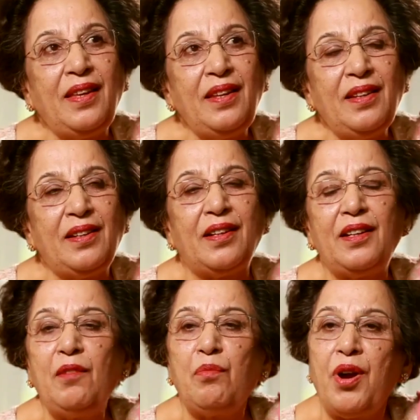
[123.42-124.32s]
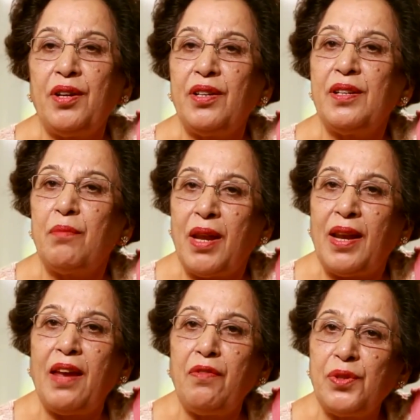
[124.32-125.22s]
The turning point in my
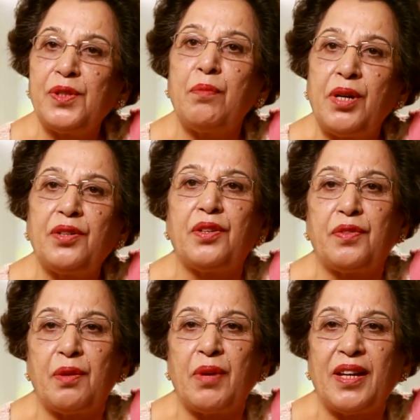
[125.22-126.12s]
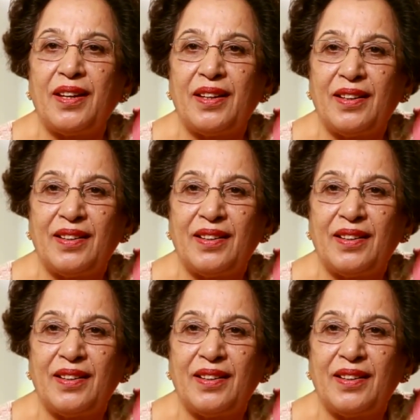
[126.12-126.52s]
life was the birth of Tamana.